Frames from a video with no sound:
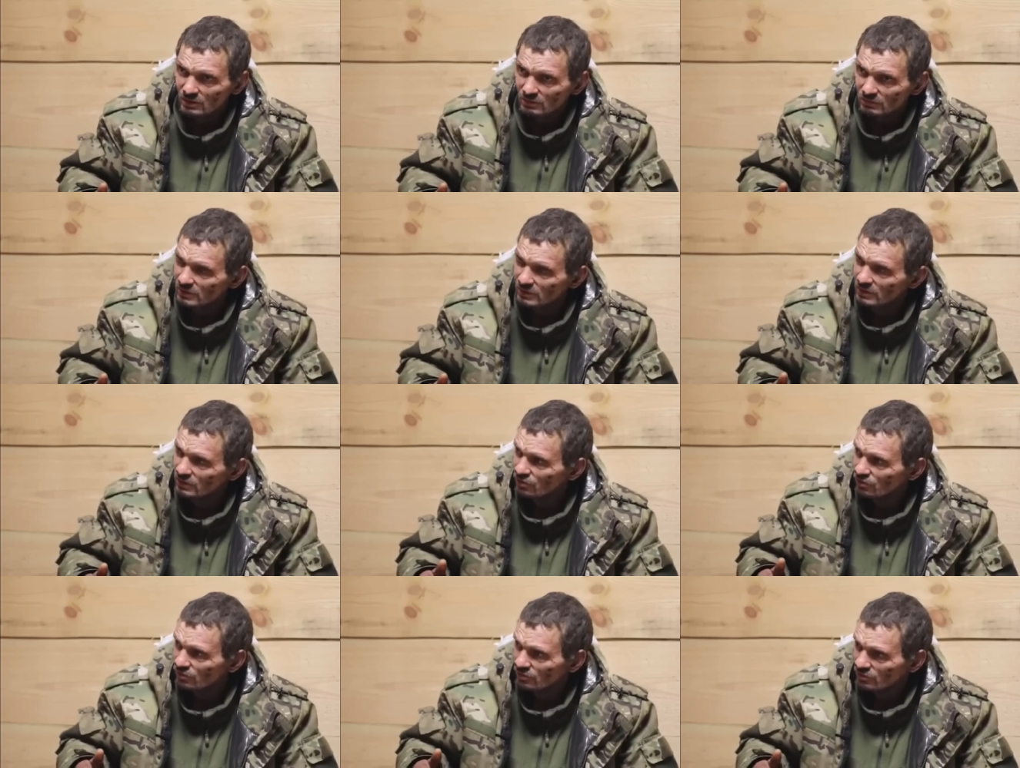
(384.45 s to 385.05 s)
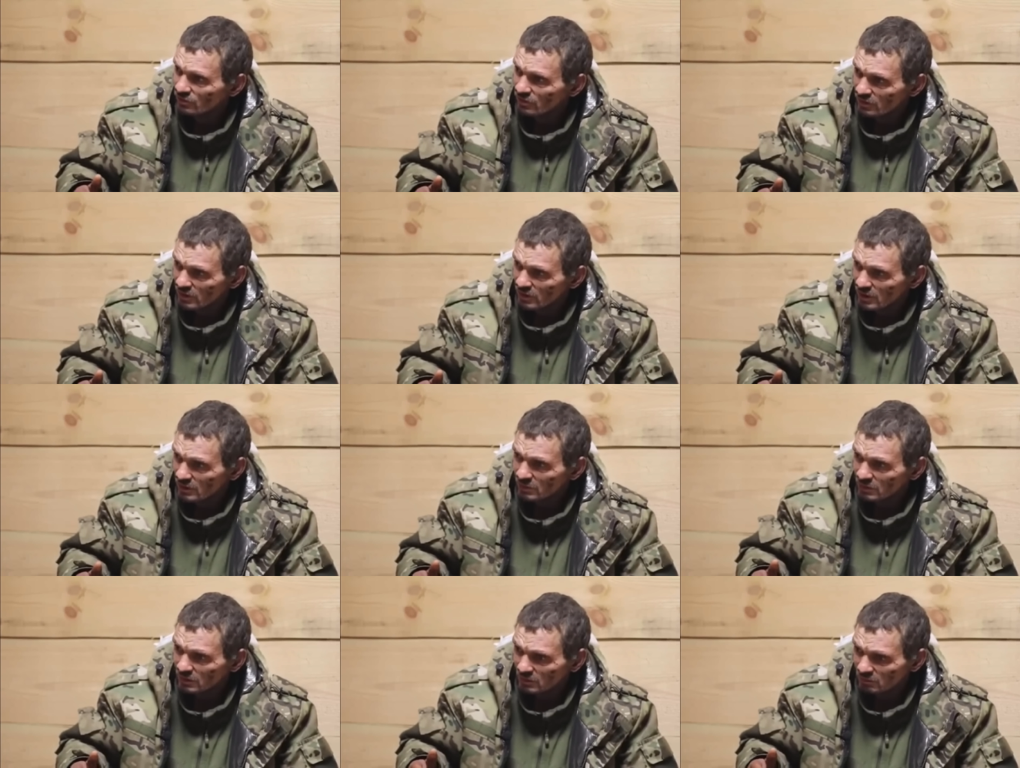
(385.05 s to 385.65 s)
He didn't have any
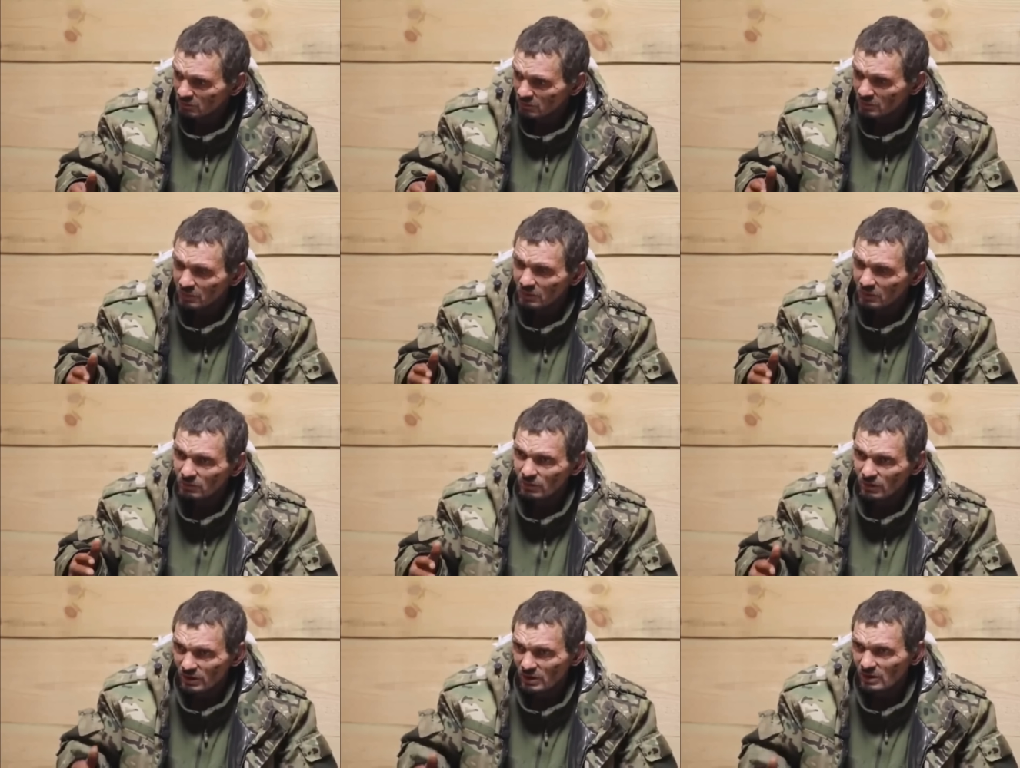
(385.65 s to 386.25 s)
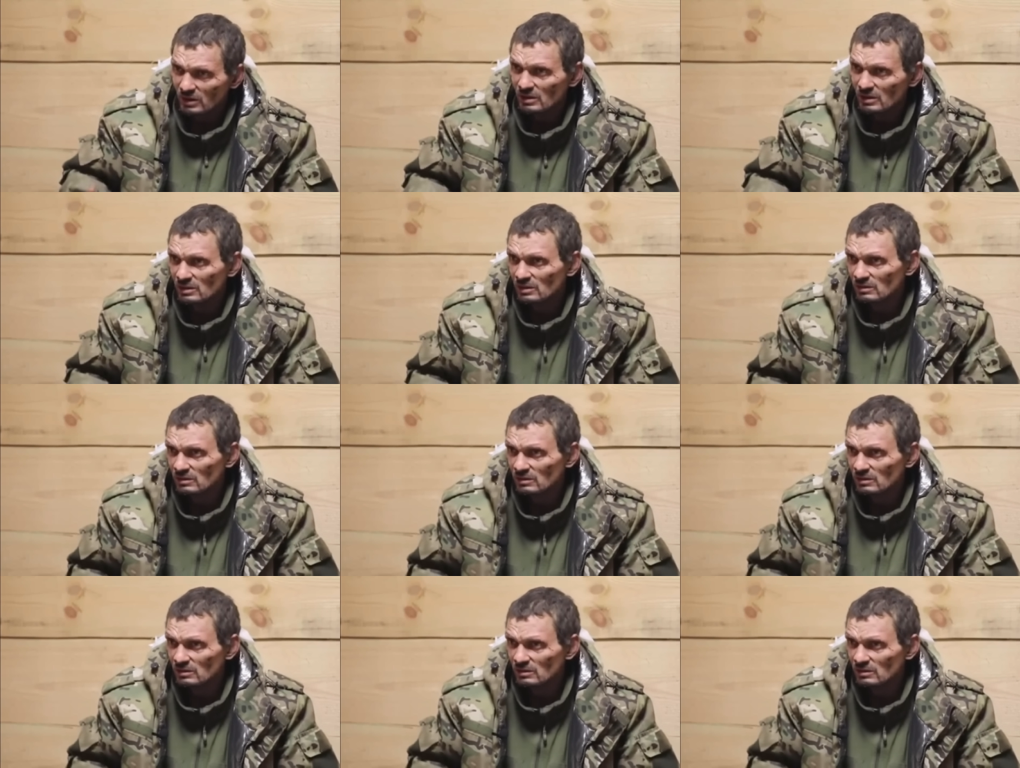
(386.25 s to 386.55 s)
water, so we smoked.